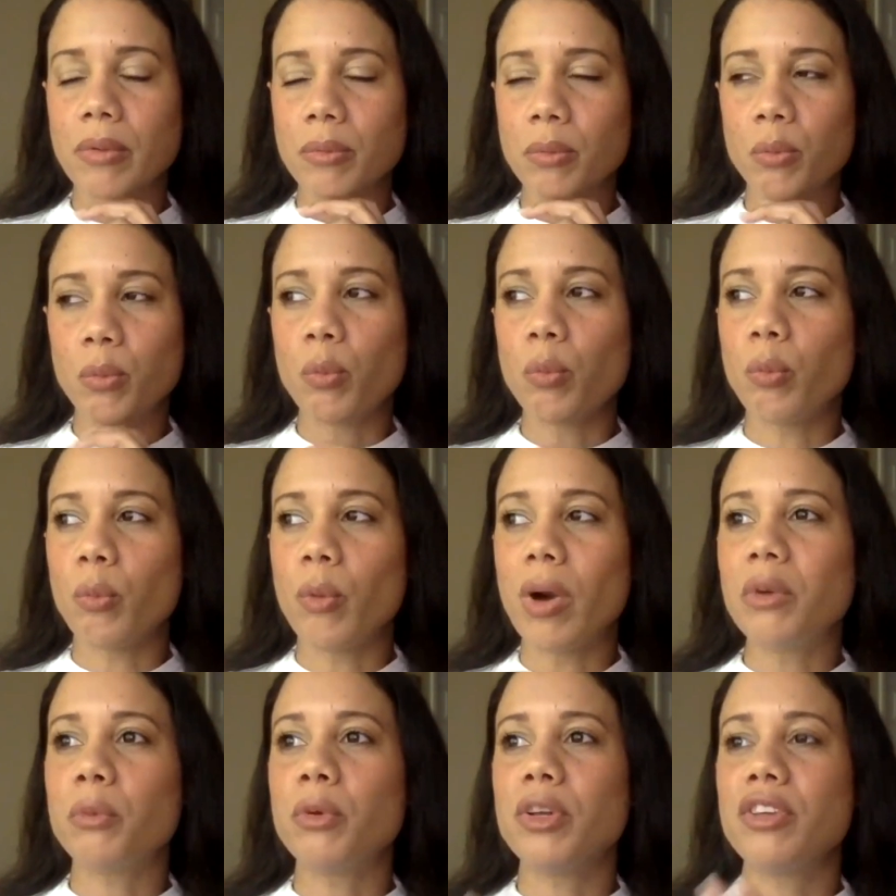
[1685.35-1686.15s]

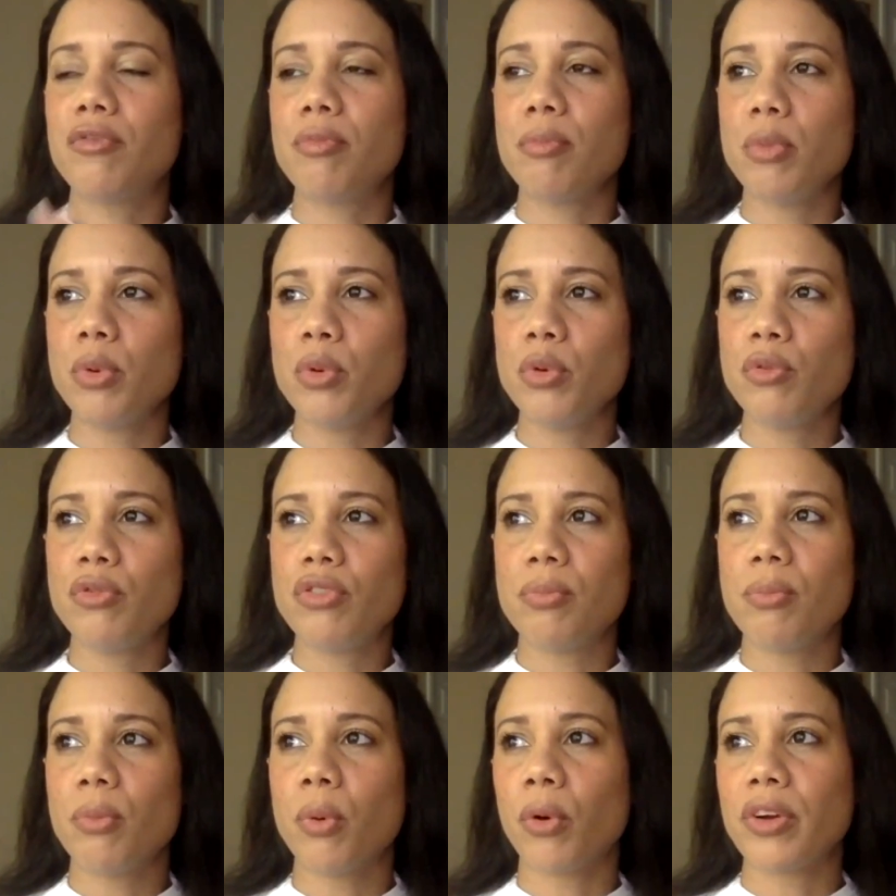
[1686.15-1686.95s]
one, we've
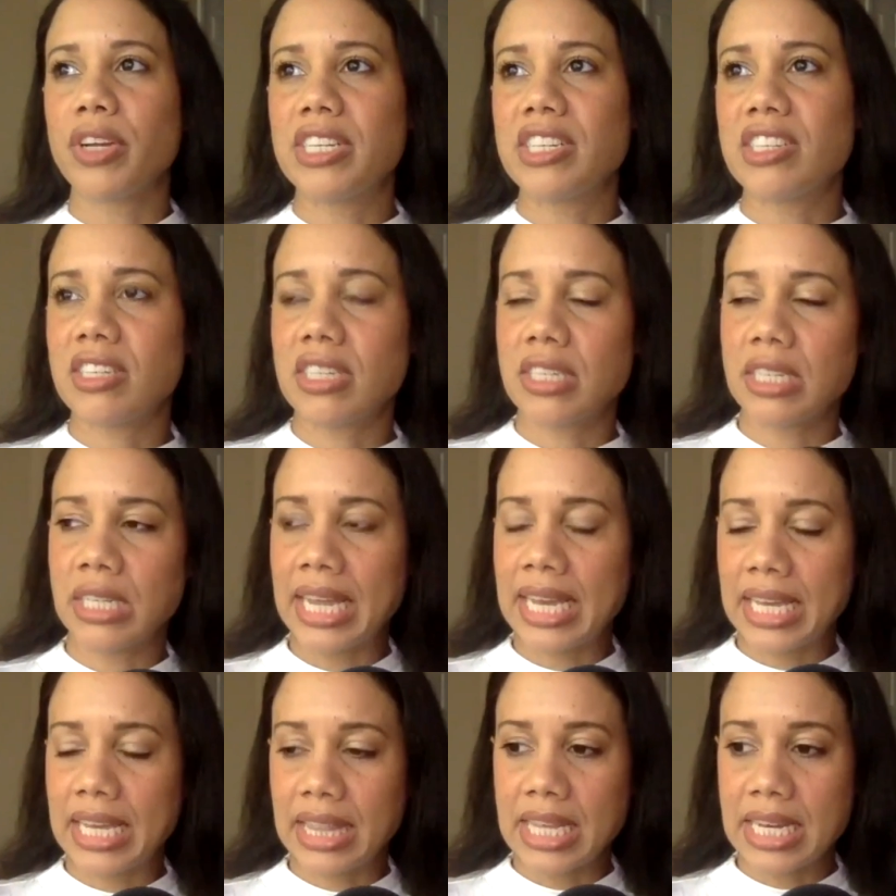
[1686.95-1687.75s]
moved more into
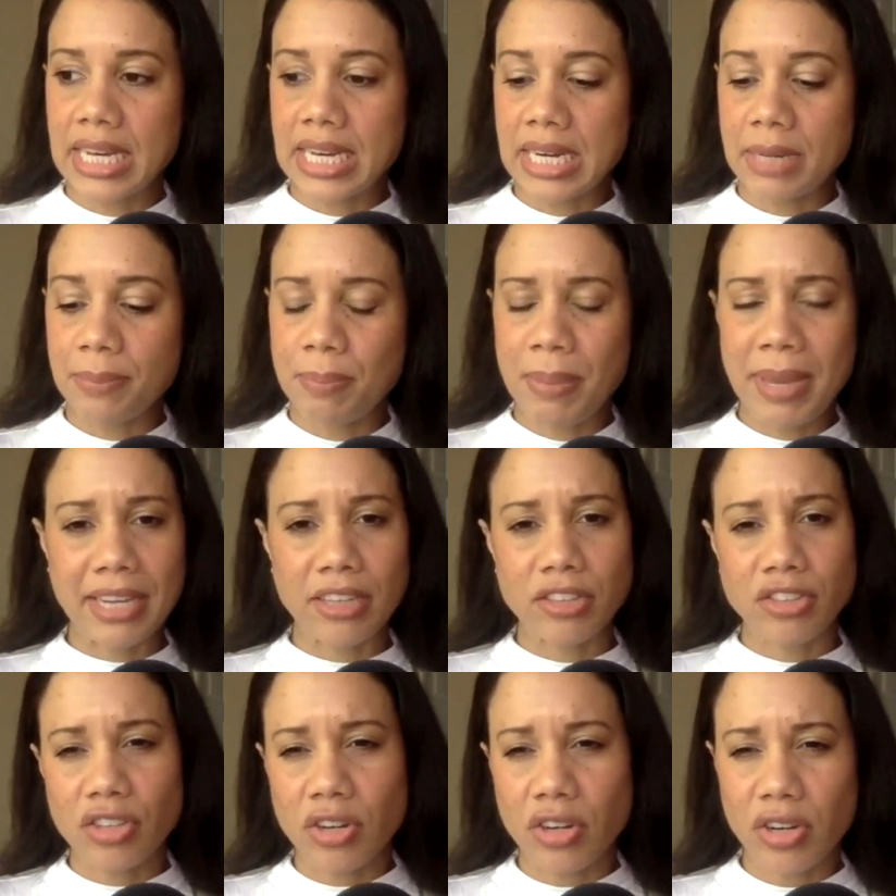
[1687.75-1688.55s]
like the
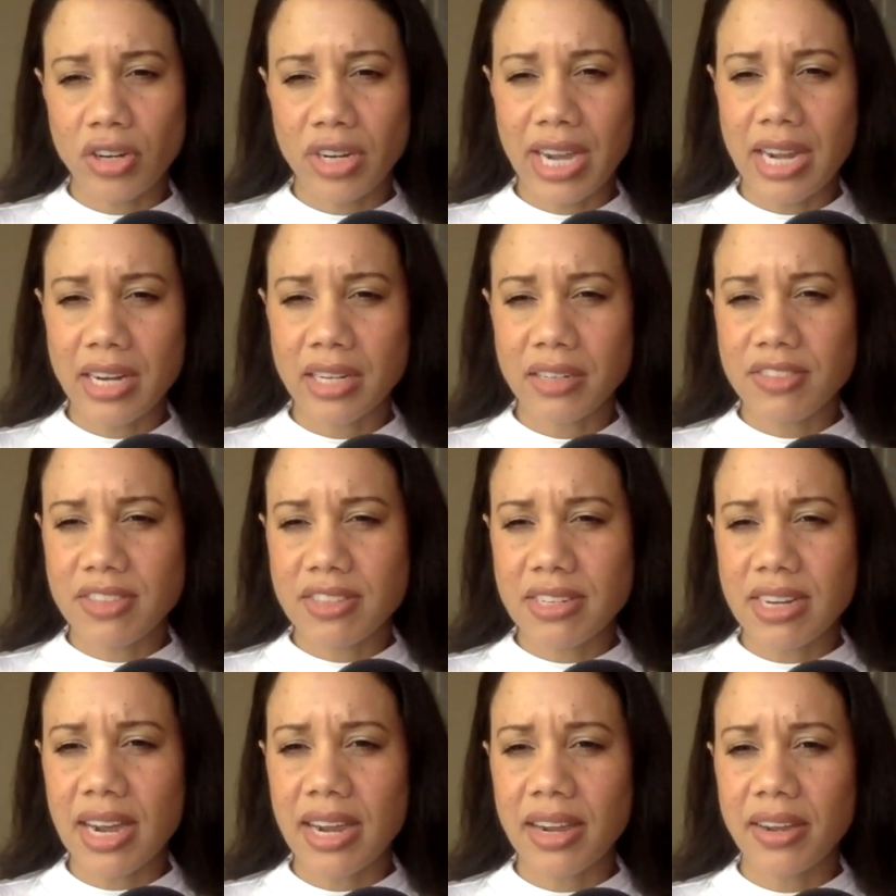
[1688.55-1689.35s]
Pixar kind of
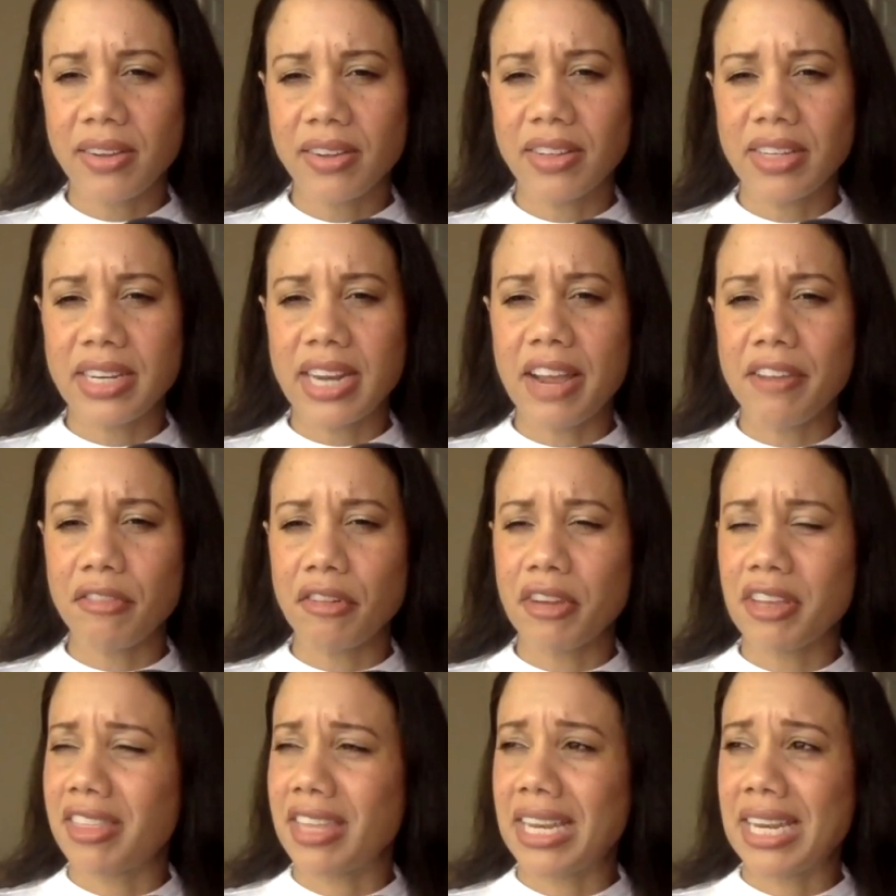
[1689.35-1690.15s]
style and
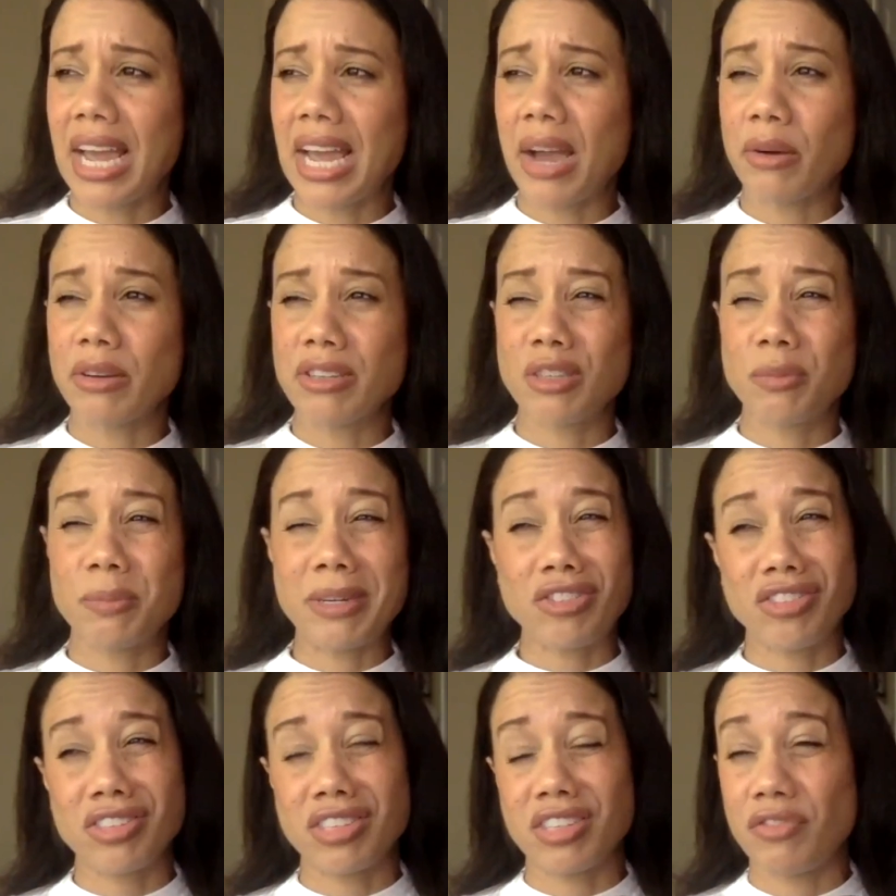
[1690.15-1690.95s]
everything now,
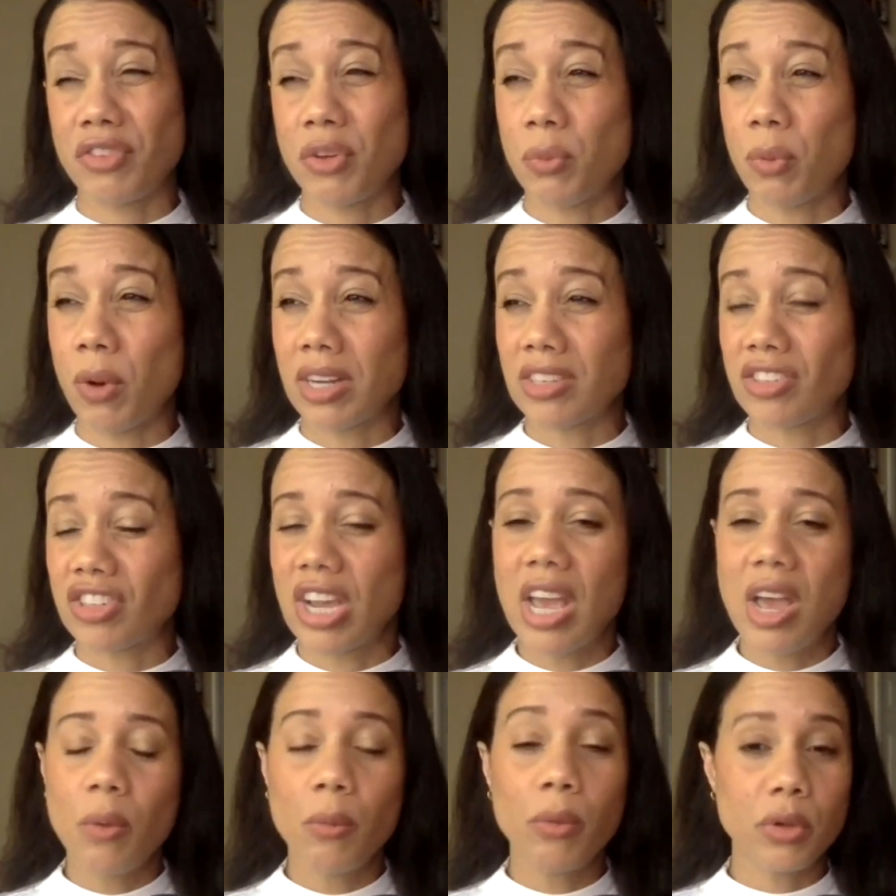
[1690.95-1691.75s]
especially if you watch,
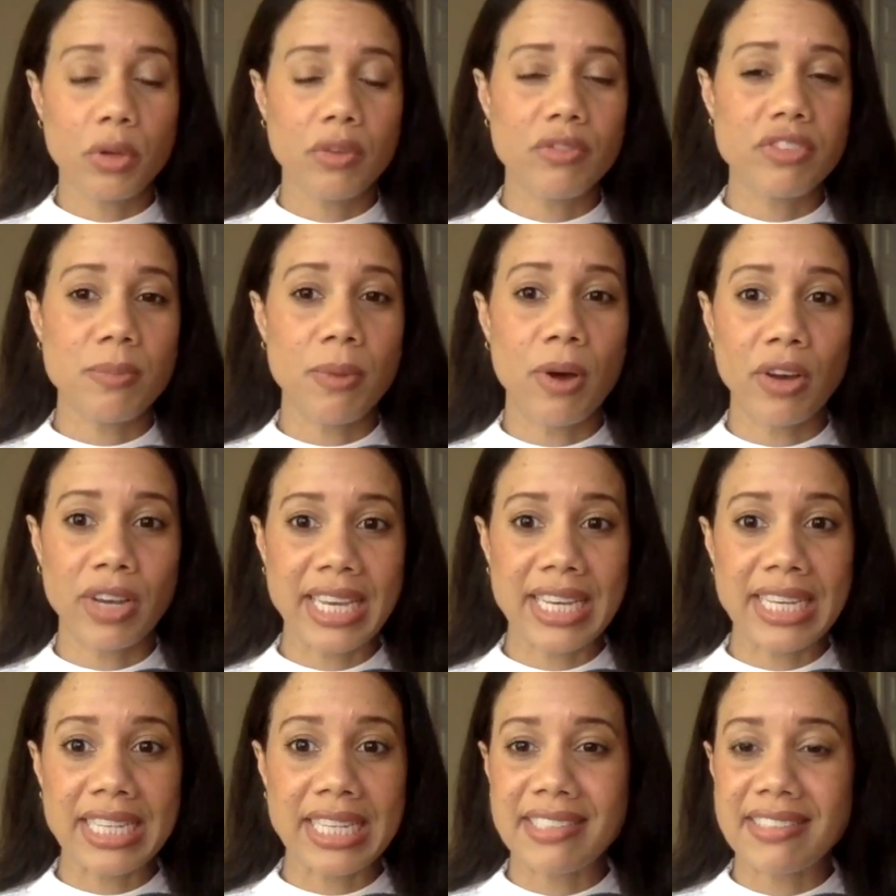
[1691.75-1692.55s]
well, you have small
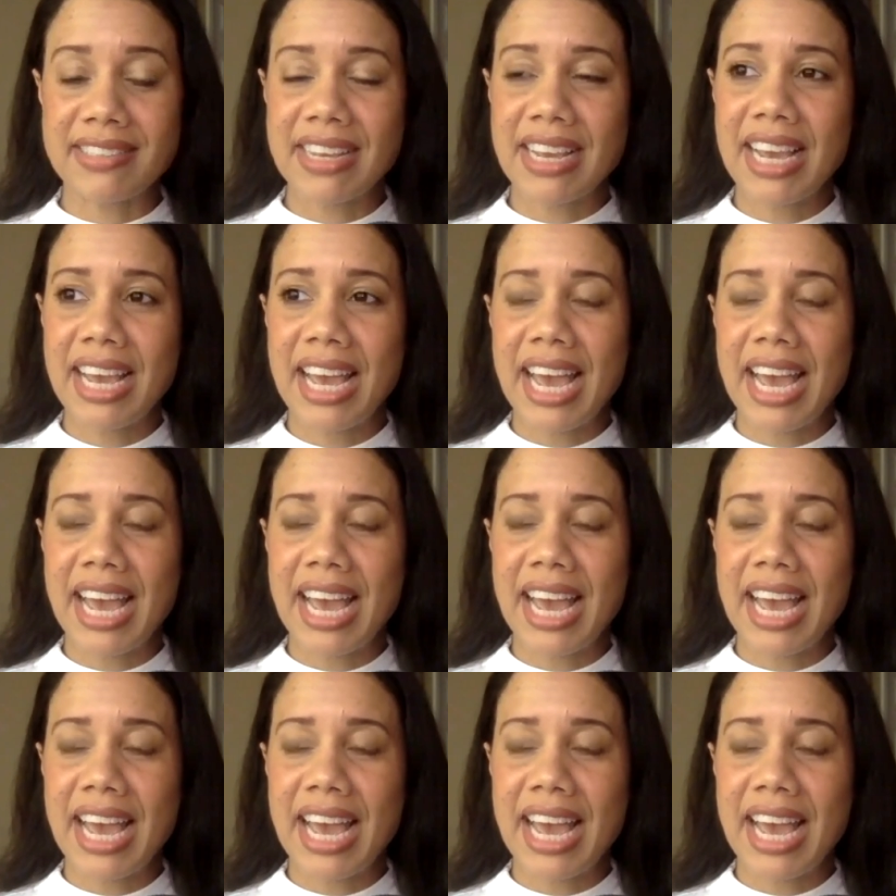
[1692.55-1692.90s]
kids,